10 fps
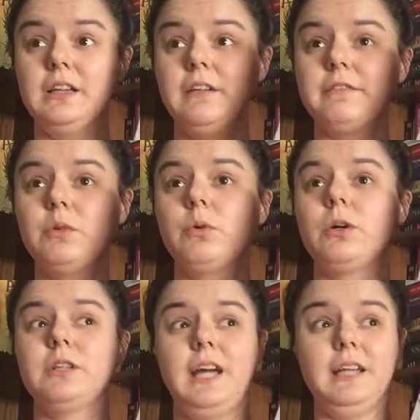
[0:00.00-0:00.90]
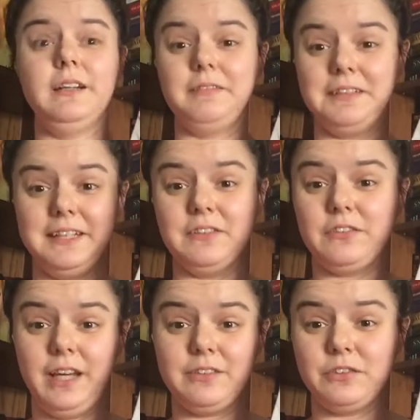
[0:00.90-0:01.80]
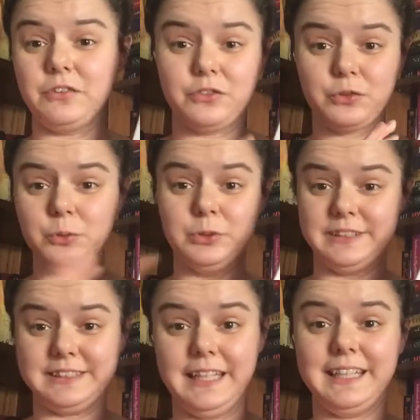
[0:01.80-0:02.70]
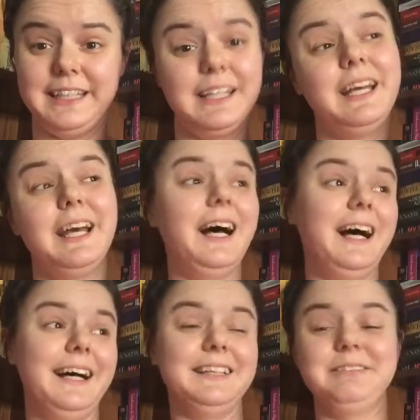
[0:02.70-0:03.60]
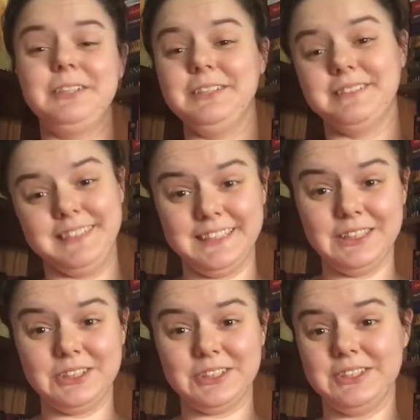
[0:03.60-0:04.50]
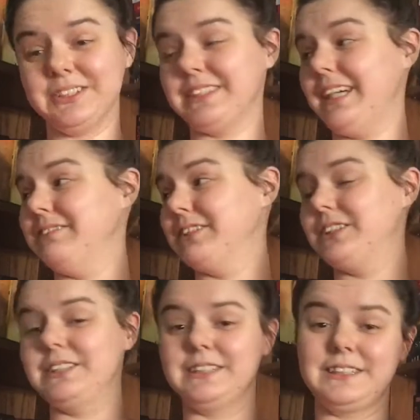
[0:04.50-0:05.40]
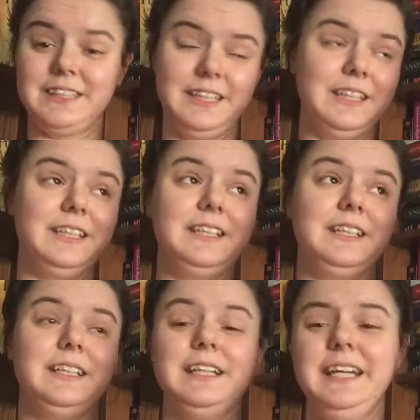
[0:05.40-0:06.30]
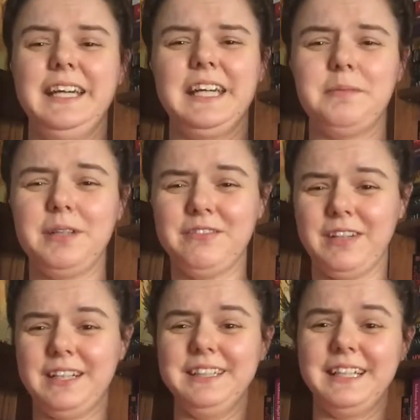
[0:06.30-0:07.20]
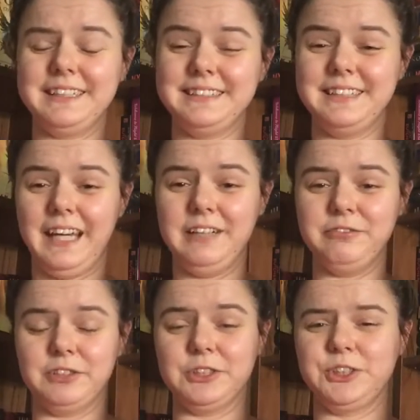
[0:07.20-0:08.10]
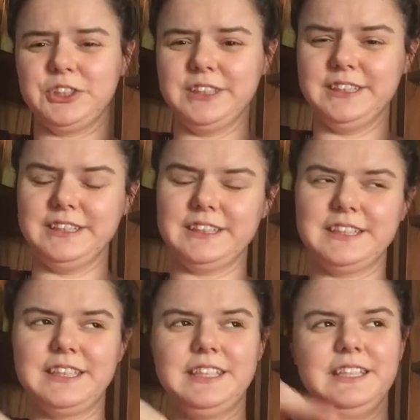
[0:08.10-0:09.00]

loved the world. I loved the assassin school setting. I loved all of the teachers. It was just, it gave me a very like divergent